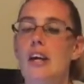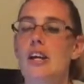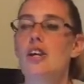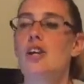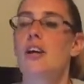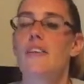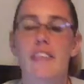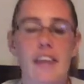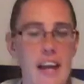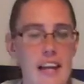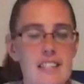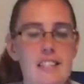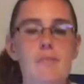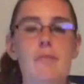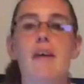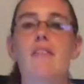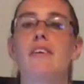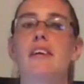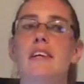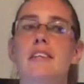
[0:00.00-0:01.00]
you know, they got
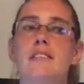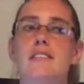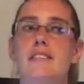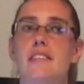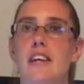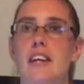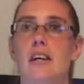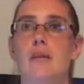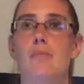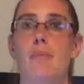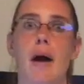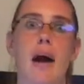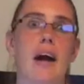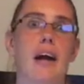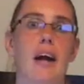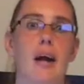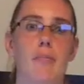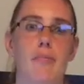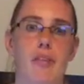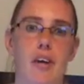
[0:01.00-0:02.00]
some evidence that can
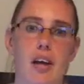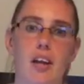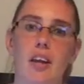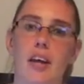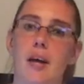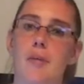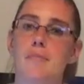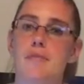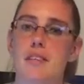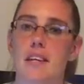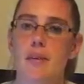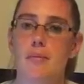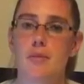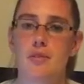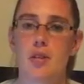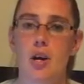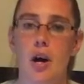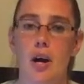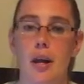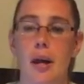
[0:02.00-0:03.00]
back up the claims that it
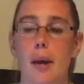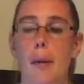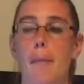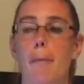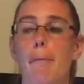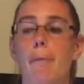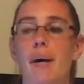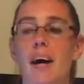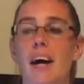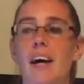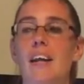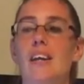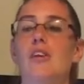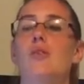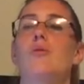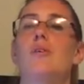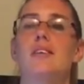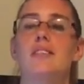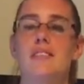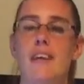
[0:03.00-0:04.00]
was haunted, but
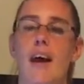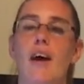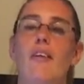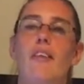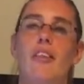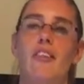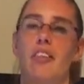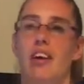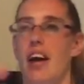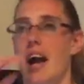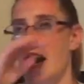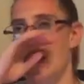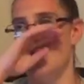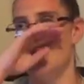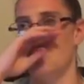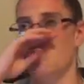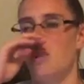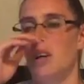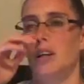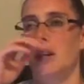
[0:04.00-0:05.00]
you could tell that the guys
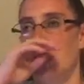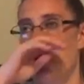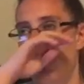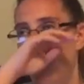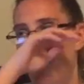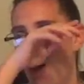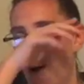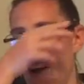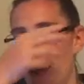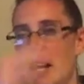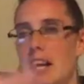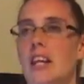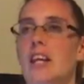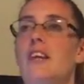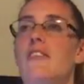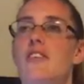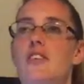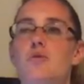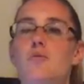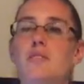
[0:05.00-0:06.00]
really wanted,
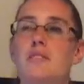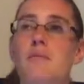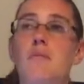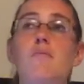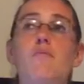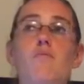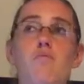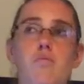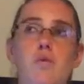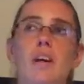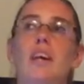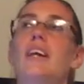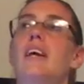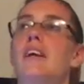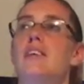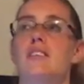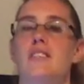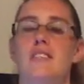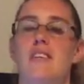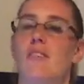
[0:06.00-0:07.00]
this was
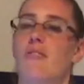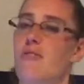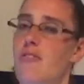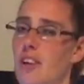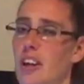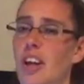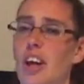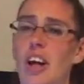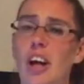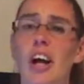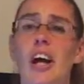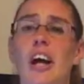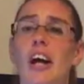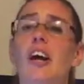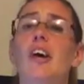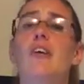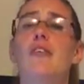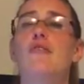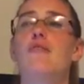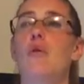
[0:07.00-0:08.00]
really just a filler
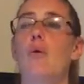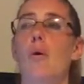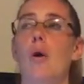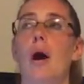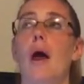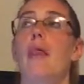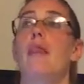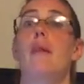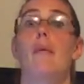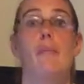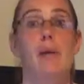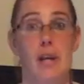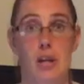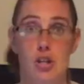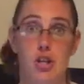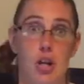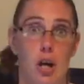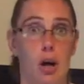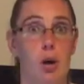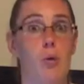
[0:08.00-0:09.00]
for the big
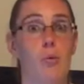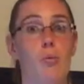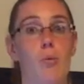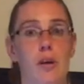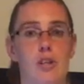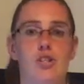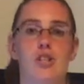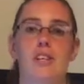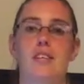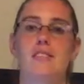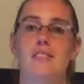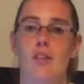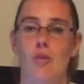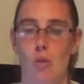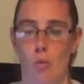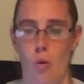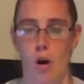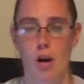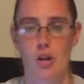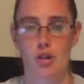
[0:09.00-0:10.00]
show, which is
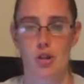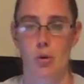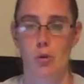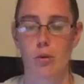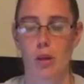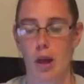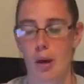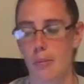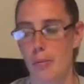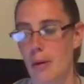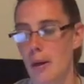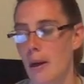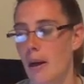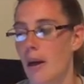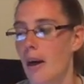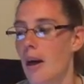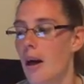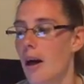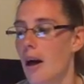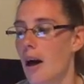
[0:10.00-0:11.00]
the Washoe Club.
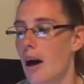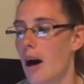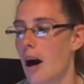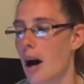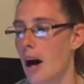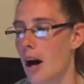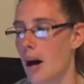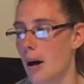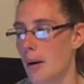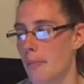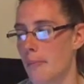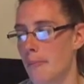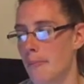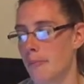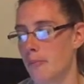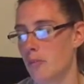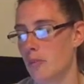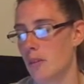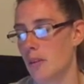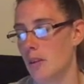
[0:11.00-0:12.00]
Um,